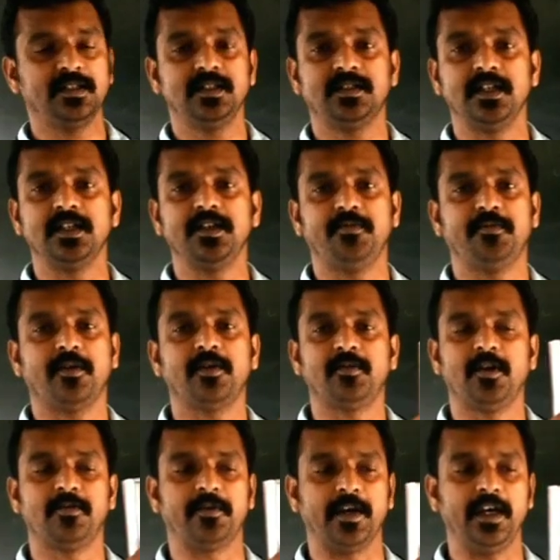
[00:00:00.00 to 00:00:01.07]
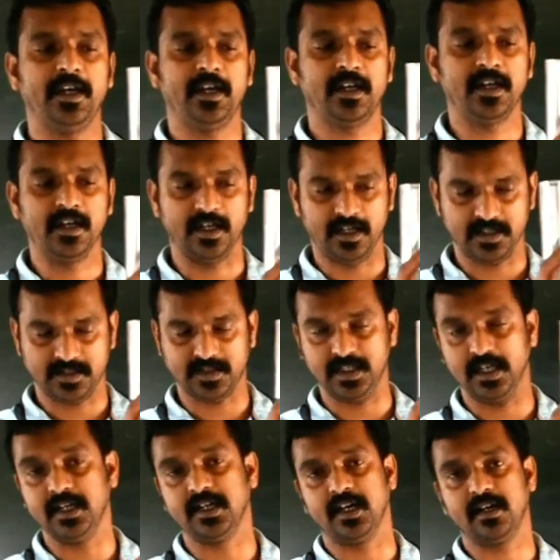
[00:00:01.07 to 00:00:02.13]
is in the form of a
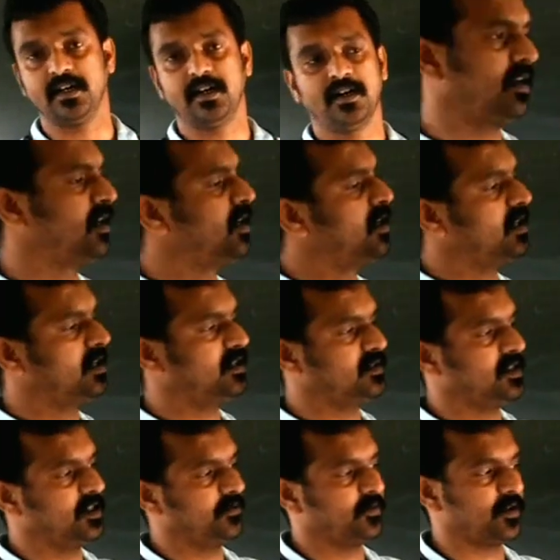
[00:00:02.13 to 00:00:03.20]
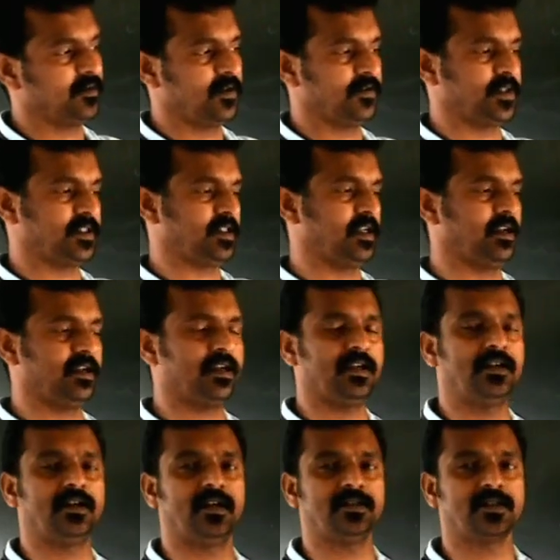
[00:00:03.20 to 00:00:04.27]
cylinder. it is in the form of a cylinder.
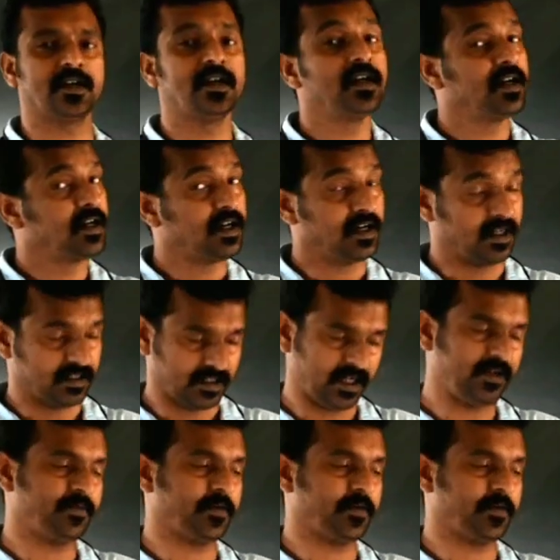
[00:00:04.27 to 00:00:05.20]
It has three